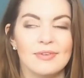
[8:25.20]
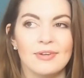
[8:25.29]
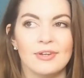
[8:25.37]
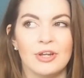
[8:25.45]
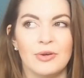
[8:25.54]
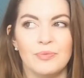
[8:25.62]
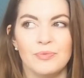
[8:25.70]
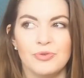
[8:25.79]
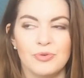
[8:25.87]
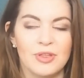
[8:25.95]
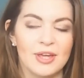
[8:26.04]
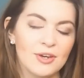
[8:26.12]
you know,
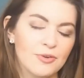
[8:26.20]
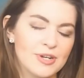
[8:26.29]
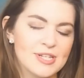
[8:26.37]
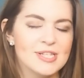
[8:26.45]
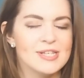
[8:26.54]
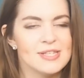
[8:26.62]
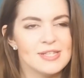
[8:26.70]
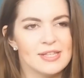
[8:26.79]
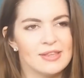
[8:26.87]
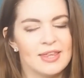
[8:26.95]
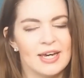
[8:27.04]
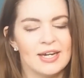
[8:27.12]
do the increases,
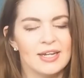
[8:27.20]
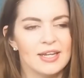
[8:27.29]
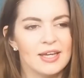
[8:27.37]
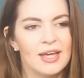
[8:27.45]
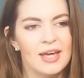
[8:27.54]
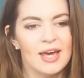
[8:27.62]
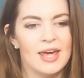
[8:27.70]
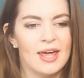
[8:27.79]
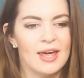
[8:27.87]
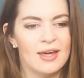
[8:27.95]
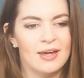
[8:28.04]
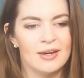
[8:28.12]
and that
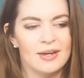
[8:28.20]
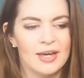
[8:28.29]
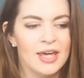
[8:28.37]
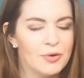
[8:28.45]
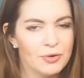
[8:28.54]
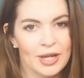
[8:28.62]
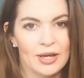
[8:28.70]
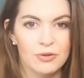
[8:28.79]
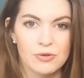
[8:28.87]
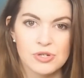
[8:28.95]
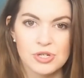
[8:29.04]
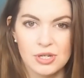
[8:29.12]
here and now
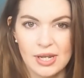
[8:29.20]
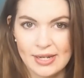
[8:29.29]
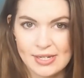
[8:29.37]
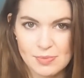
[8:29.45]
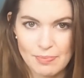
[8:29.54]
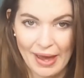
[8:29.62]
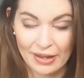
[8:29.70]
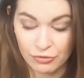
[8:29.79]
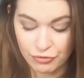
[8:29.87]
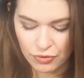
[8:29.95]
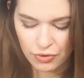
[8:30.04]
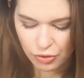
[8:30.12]
you should knit back and
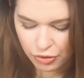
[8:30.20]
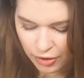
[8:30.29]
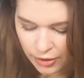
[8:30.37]
forth.